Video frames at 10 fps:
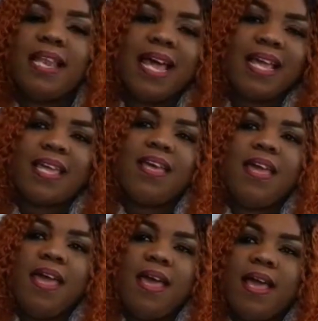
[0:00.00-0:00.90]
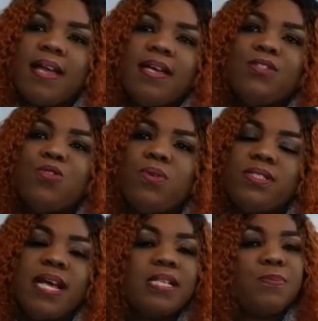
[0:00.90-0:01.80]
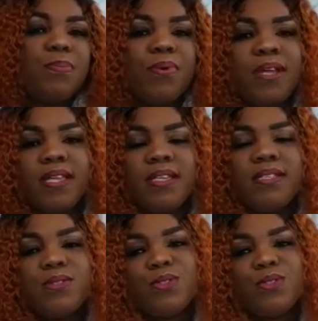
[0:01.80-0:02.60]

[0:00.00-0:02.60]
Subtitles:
Like, I can't do without praying.